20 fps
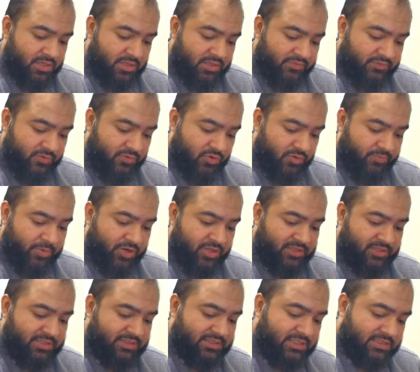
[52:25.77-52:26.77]
If no
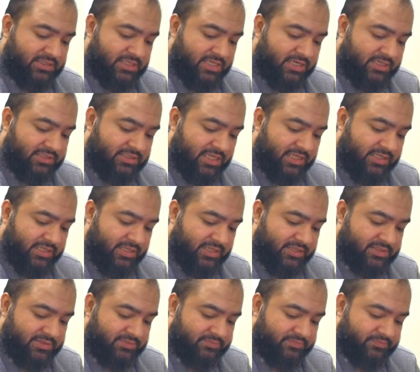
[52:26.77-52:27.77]
parentheses, then it's like
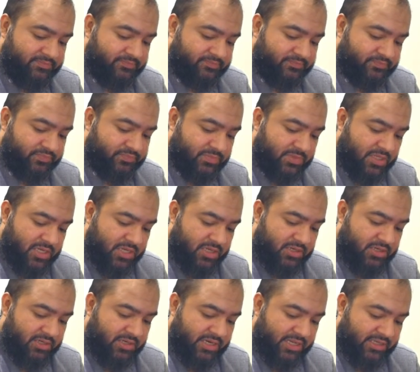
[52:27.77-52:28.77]
this.
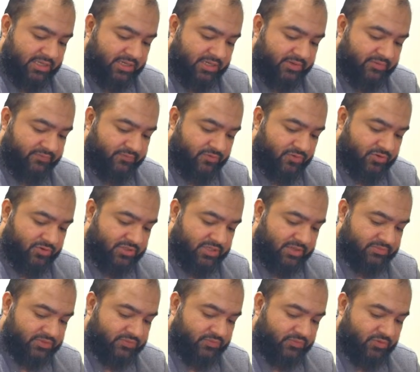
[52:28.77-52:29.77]
-4
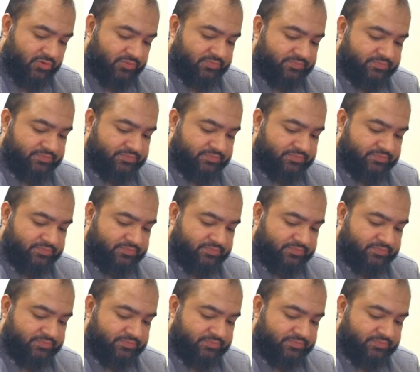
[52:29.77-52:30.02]
times 4.